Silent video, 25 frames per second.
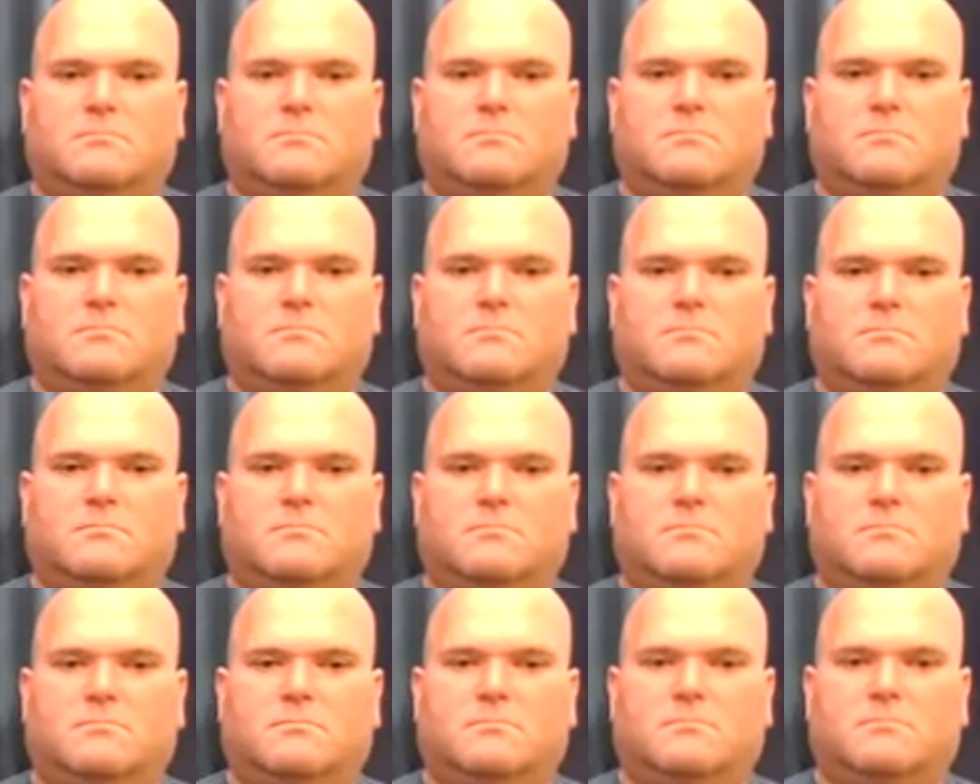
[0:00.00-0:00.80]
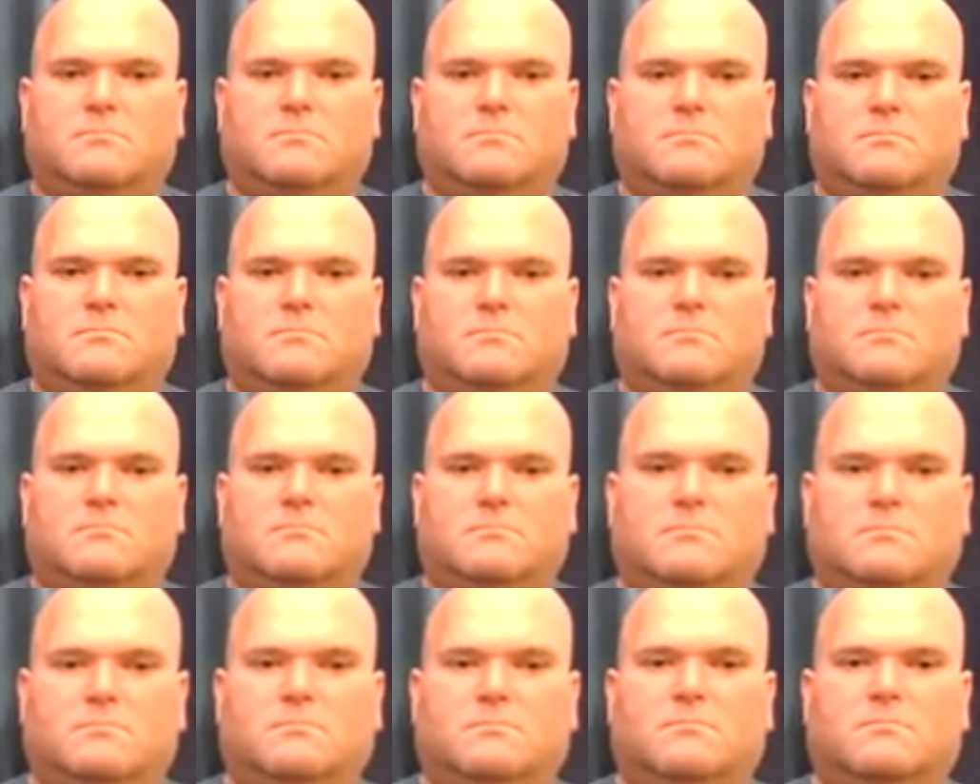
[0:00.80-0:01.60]

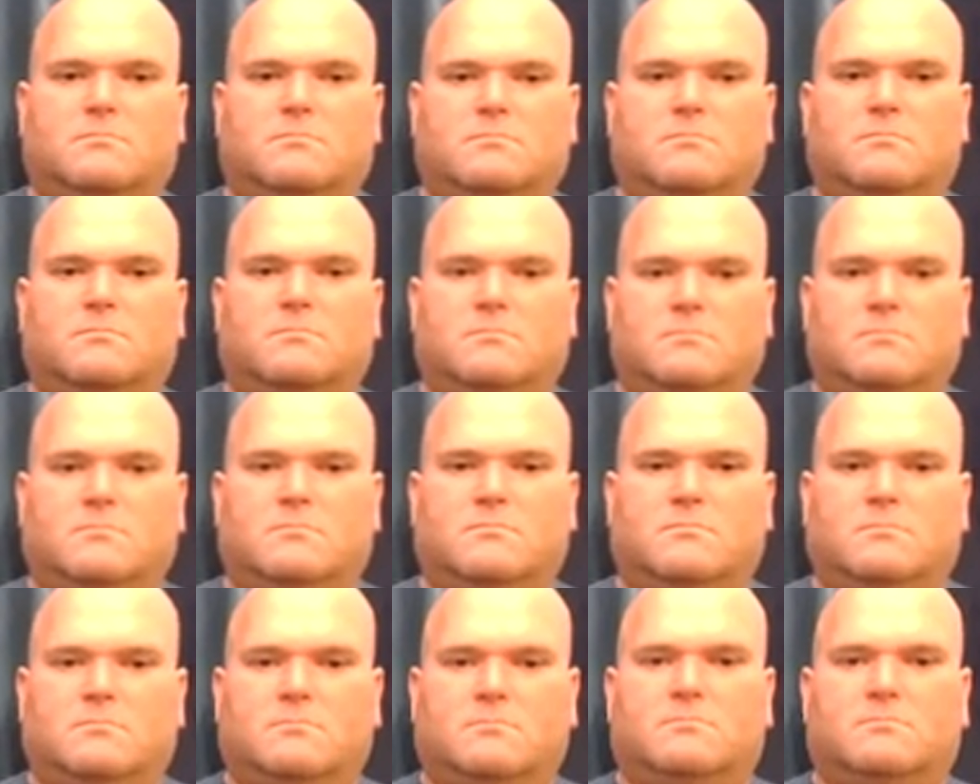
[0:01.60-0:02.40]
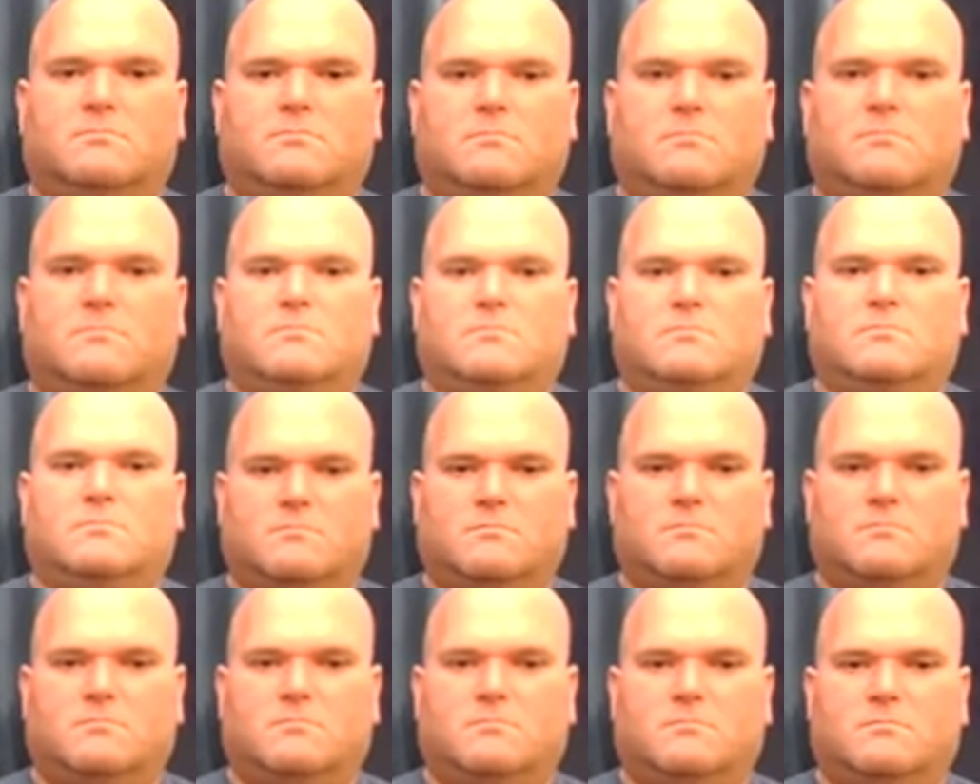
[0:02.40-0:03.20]

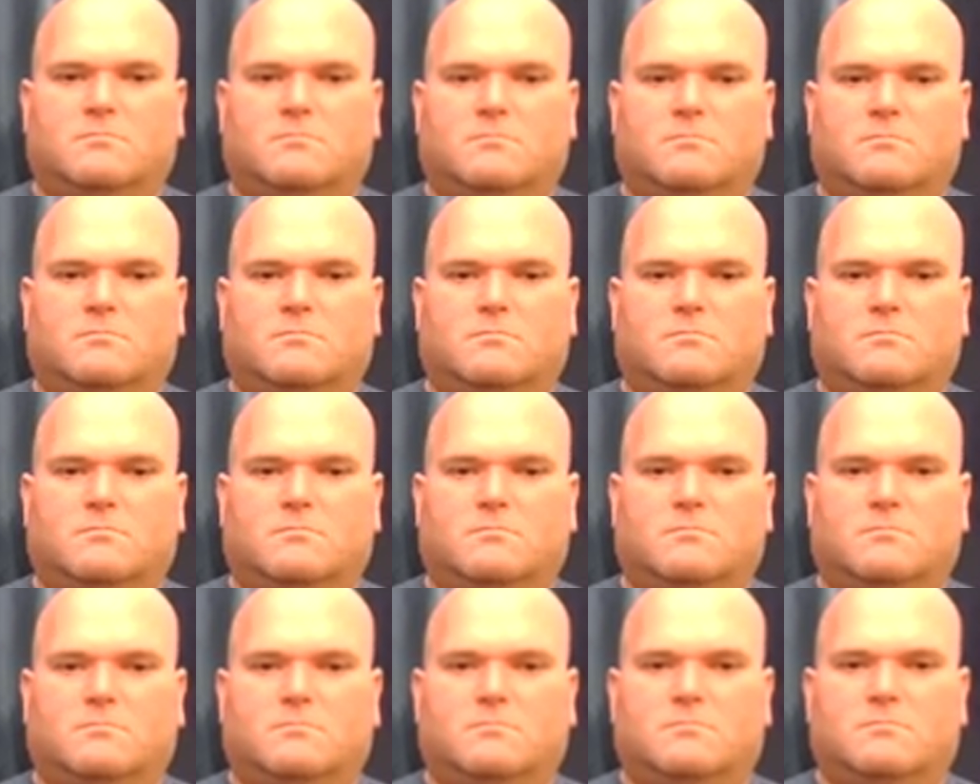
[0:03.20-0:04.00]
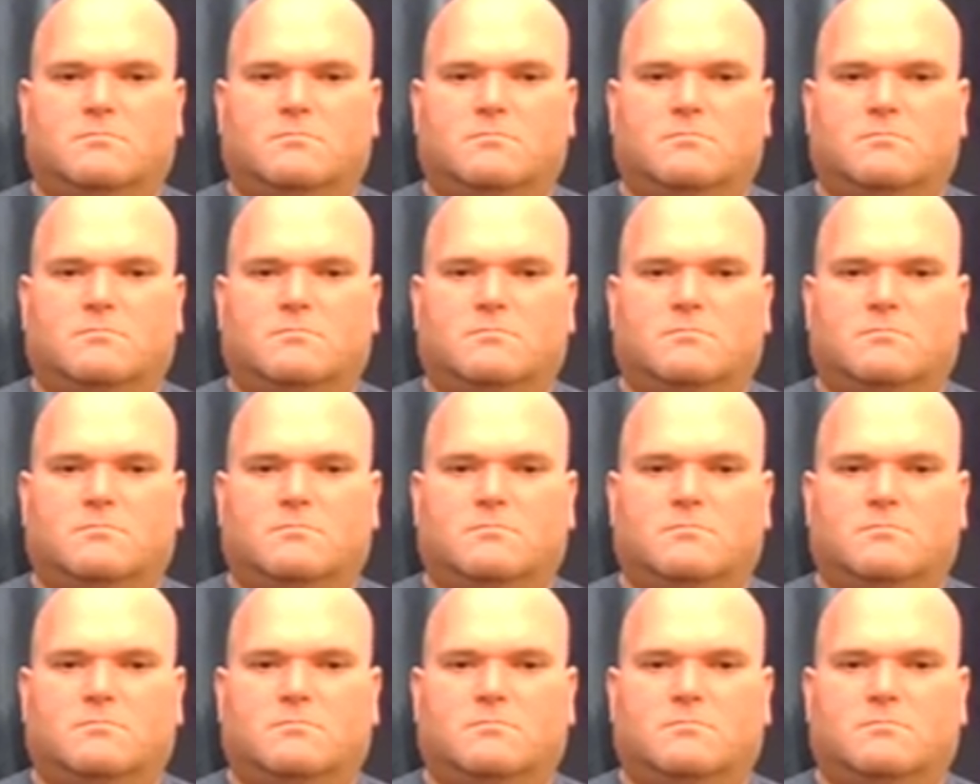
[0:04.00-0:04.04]
(silent)